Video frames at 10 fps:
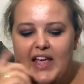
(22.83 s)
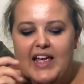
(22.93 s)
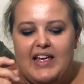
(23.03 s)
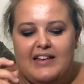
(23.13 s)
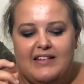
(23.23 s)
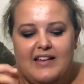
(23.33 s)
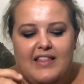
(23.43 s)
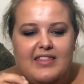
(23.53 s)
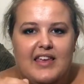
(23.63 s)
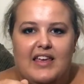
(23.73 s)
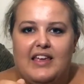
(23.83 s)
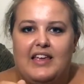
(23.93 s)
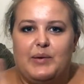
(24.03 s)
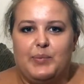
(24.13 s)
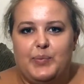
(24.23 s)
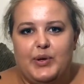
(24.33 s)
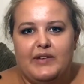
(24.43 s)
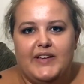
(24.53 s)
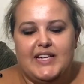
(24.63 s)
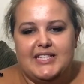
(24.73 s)
in the
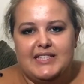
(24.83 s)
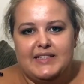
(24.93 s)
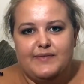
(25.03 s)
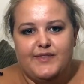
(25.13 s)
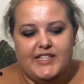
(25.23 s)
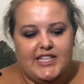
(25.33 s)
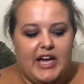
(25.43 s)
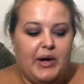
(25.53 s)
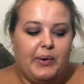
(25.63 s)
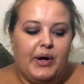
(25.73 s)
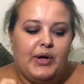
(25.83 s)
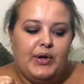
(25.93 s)
previous video